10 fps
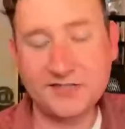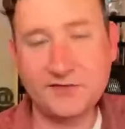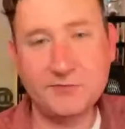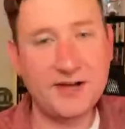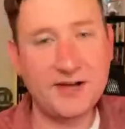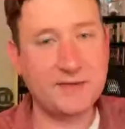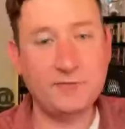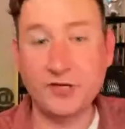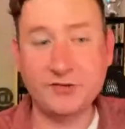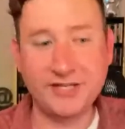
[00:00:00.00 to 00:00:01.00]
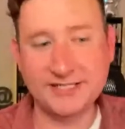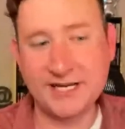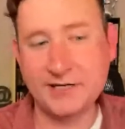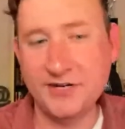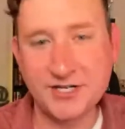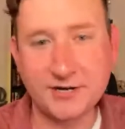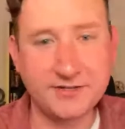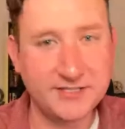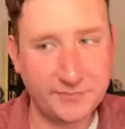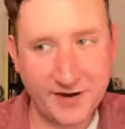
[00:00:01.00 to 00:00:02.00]
few months. I'm really, really excited to reach out to
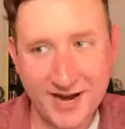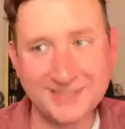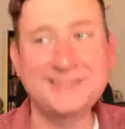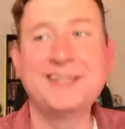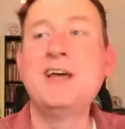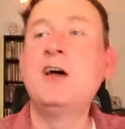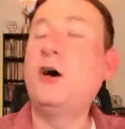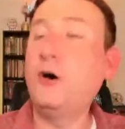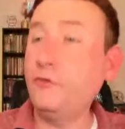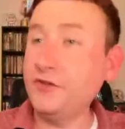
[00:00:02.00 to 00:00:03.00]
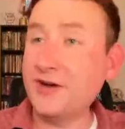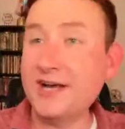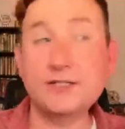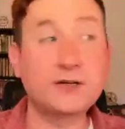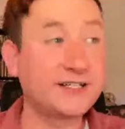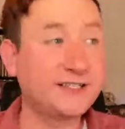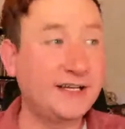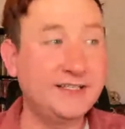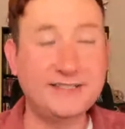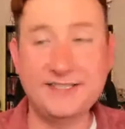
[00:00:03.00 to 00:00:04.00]
these brands. Hopefully you guys are
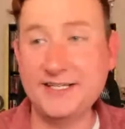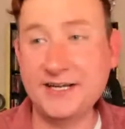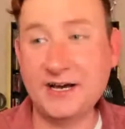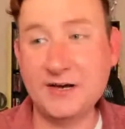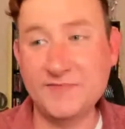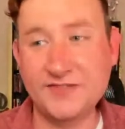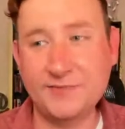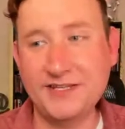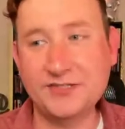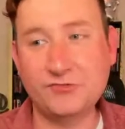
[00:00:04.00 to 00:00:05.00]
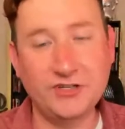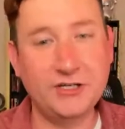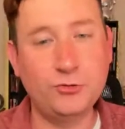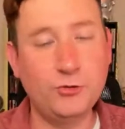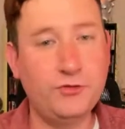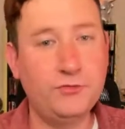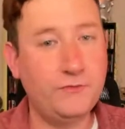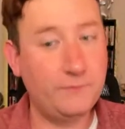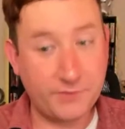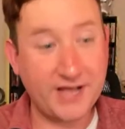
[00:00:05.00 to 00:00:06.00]
excited to see some of these really cool
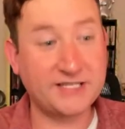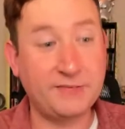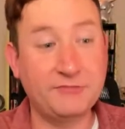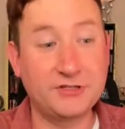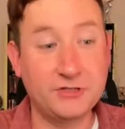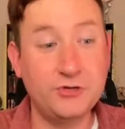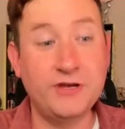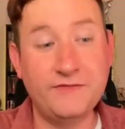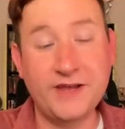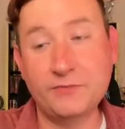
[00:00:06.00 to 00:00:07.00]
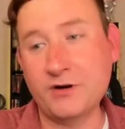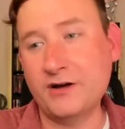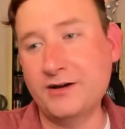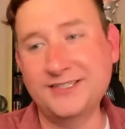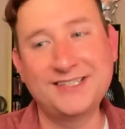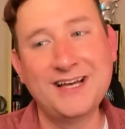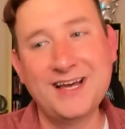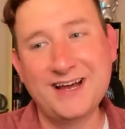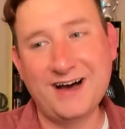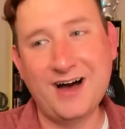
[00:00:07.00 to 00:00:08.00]
brands come up with new innovative products
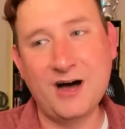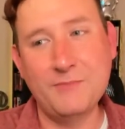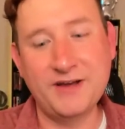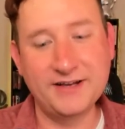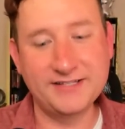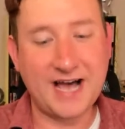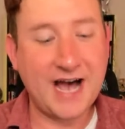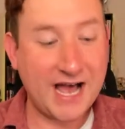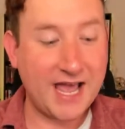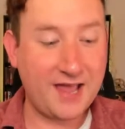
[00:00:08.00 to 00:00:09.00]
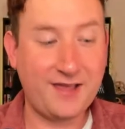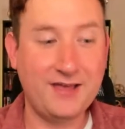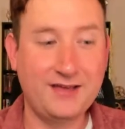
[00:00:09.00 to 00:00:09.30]
because I